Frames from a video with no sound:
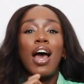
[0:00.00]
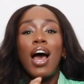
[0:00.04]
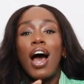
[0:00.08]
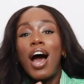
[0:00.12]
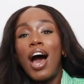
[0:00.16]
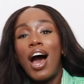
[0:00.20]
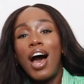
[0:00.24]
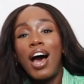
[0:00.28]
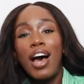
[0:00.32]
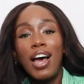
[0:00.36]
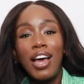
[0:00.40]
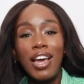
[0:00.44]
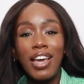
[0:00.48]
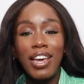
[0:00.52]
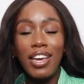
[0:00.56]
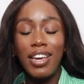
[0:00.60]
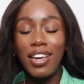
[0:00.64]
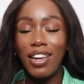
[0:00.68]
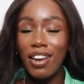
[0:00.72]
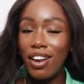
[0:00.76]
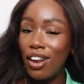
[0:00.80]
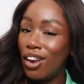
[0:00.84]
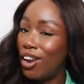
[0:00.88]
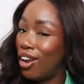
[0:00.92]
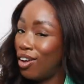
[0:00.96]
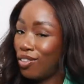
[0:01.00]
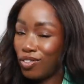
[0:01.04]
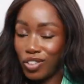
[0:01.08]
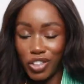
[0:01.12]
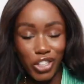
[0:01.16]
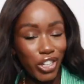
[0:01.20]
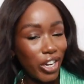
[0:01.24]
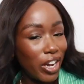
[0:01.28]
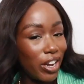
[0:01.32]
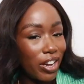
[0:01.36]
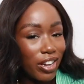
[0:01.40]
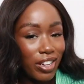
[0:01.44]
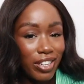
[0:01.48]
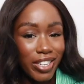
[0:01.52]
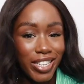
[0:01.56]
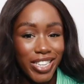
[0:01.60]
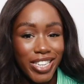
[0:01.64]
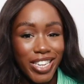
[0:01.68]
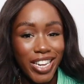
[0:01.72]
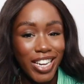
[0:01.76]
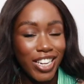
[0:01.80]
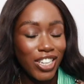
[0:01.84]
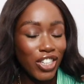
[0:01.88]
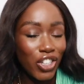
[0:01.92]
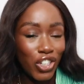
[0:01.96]
I love shirts
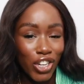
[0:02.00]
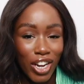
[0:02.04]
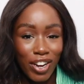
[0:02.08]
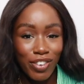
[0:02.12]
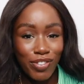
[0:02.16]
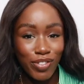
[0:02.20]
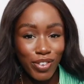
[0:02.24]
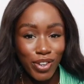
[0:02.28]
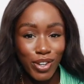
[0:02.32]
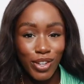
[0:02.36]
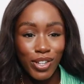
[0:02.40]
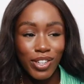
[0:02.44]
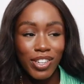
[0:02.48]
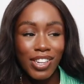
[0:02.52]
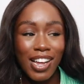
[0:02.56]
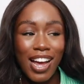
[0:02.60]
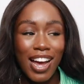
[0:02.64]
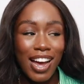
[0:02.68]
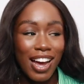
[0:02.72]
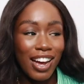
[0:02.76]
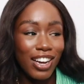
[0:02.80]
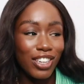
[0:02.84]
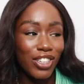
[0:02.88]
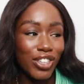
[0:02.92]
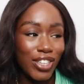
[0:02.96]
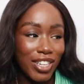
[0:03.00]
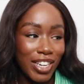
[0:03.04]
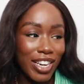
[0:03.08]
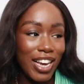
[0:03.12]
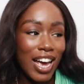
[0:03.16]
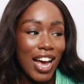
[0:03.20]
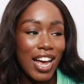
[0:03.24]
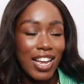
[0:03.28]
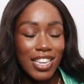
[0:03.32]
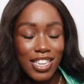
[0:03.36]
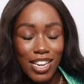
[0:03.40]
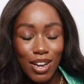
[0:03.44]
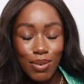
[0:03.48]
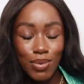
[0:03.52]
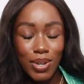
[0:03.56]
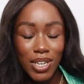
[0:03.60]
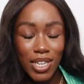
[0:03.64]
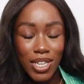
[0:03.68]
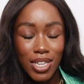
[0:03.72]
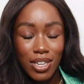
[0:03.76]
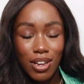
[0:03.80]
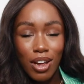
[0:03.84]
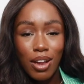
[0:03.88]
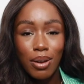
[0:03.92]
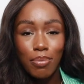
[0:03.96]
in general. Actually, as I
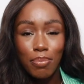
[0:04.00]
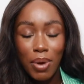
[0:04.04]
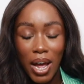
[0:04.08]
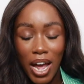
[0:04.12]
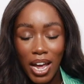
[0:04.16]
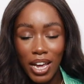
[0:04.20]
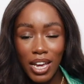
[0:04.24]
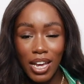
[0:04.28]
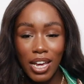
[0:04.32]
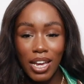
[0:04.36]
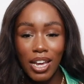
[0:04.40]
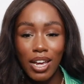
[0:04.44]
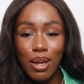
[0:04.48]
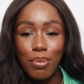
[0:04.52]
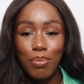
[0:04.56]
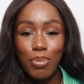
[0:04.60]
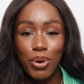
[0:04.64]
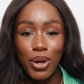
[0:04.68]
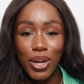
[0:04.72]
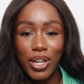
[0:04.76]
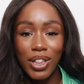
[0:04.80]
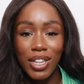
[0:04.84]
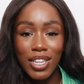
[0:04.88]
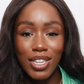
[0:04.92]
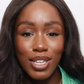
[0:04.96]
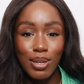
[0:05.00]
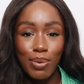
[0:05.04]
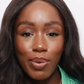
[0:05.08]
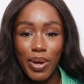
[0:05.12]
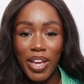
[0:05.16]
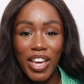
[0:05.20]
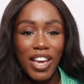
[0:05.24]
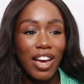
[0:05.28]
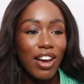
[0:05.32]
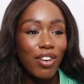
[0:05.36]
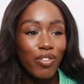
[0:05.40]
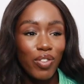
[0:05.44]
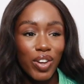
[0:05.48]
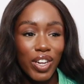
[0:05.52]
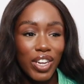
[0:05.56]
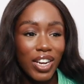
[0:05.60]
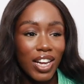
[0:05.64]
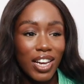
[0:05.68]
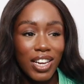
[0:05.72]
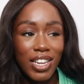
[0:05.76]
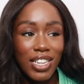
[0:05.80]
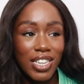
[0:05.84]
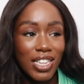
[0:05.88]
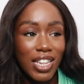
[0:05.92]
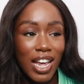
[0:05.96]
was unpacking and putting this away, I
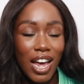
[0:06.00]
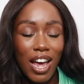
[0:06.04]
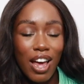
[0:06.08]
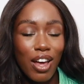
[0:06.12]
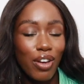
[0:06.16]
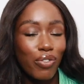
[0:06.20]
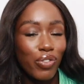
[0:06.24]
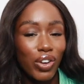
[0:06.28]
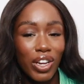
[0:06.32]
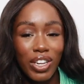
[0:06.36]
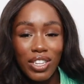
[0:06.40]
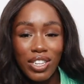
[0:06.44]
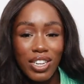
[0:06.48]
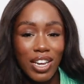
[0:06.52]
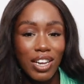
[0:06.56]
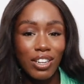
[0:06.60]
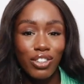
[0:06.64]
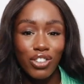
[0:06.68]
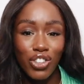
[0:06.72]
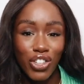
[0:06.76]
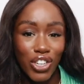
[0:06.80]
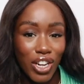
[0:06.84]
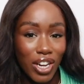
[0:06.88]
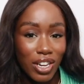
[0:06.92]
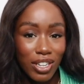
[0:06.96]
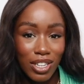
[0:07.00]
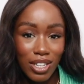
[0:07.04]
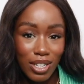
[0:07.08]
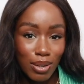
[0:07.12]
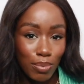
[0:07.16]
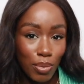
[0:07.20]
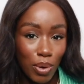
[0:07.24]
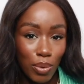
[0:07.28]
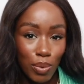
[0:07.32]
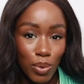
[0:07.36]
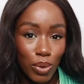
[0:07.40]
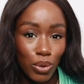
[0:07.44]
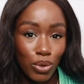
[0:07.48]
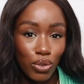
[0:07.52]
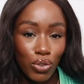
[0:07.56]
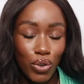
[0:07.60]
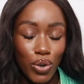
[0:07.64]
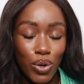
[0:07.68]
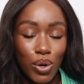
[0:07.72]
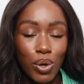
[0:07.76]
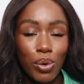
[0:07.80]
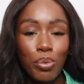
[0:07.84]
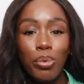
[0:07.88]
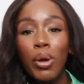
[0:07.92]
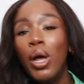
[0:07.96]
realized that I have like 10 shirts in my
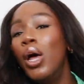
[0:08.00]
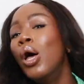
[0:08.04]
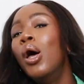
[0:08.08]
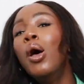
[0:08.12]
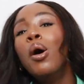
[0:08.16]
wardrobe.